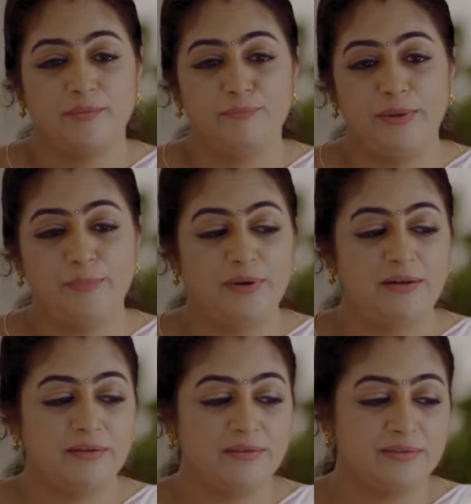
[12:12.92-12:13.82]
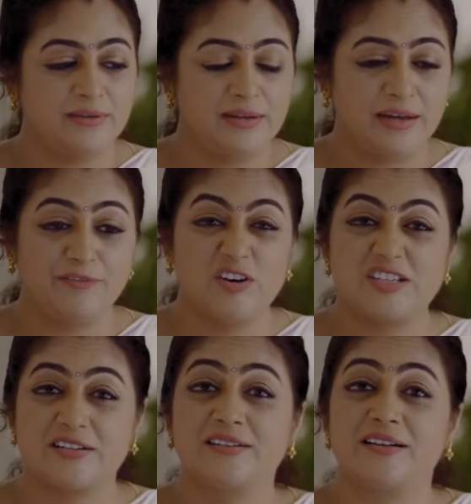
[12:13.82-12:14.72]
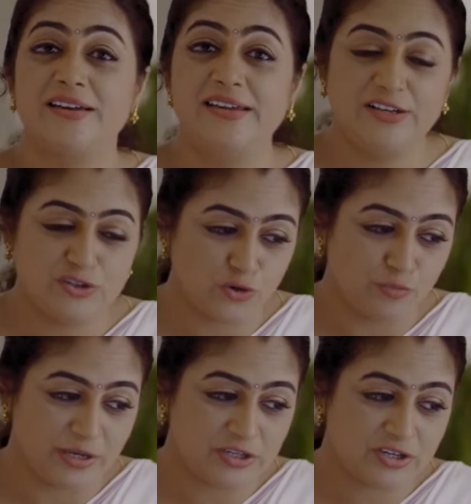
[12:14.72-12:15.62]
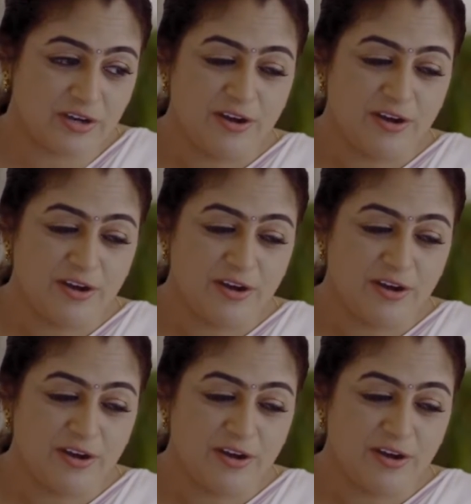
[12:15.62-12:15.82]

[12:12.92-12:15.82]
people, the lovers crying so much,